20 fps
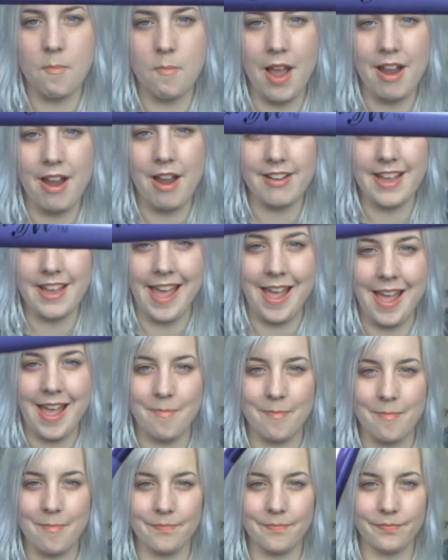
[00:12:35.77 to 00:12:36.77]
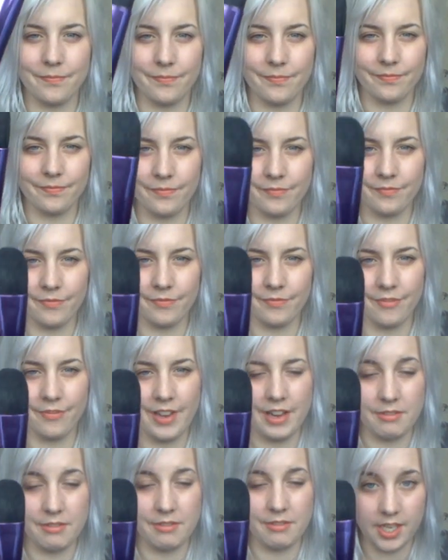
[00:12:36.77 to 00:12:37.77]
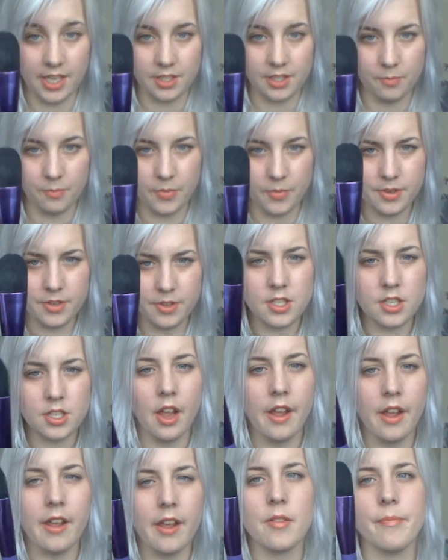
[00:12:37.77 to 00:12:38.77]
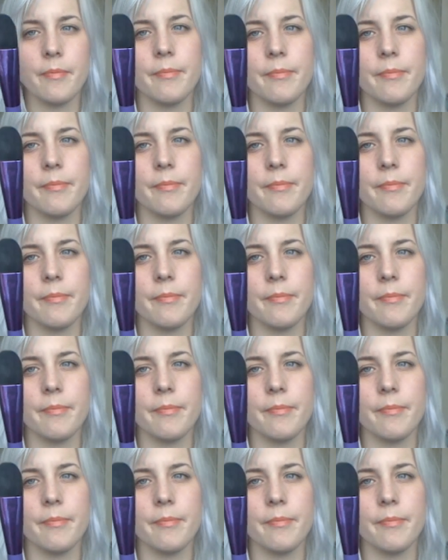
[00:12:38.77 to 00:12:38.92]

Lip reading: Barry M foundation brush. I